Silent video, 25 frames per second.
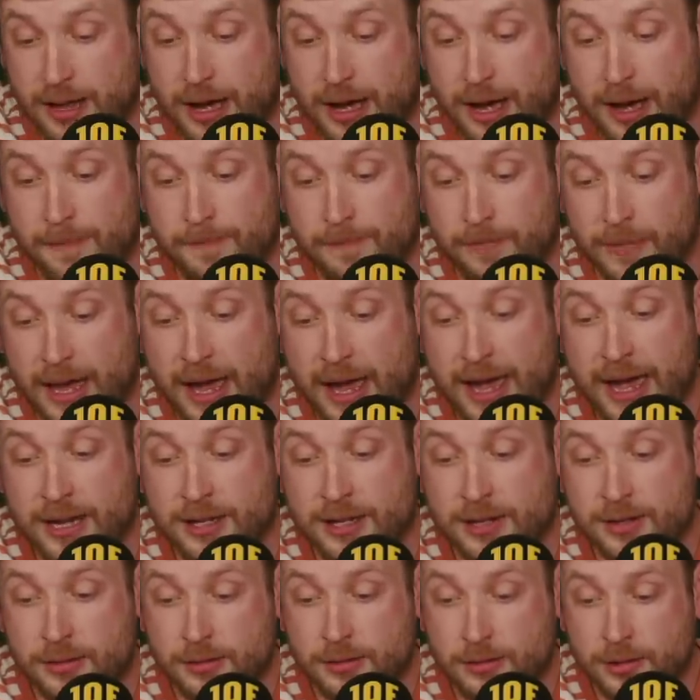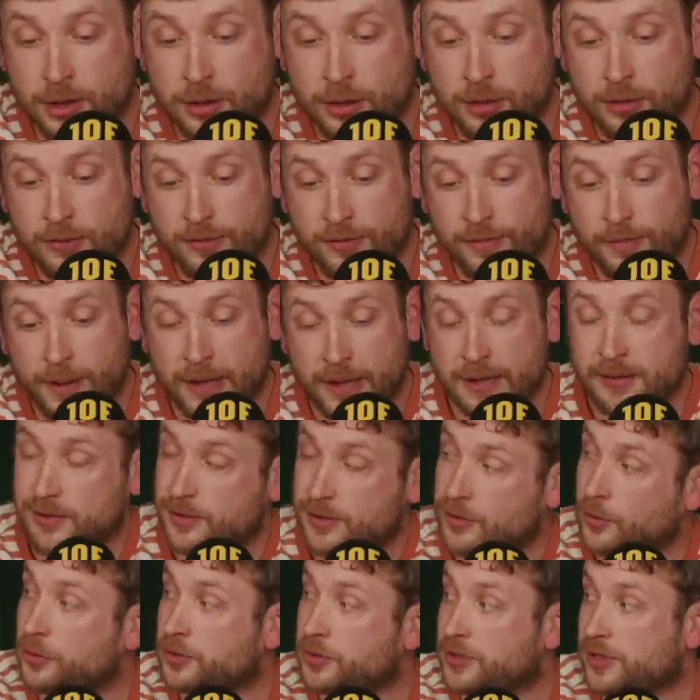Um, Ed, you've been to
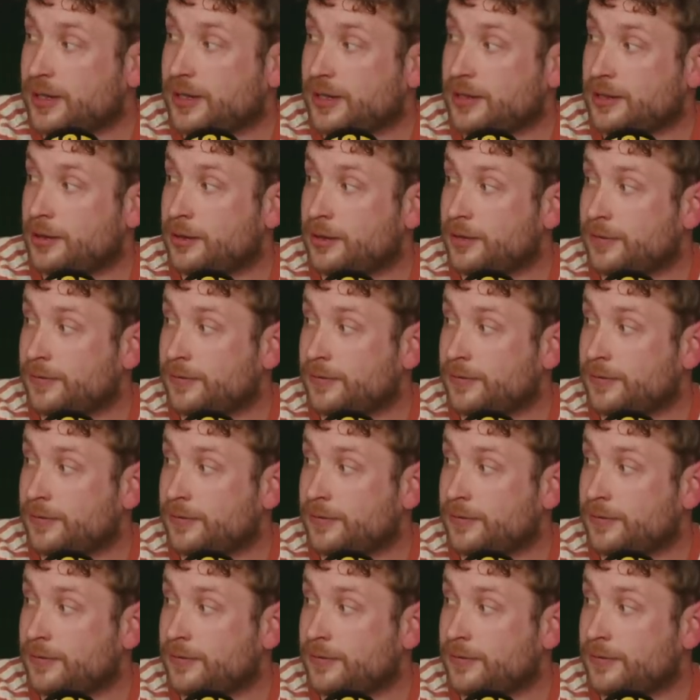Dorset. You've,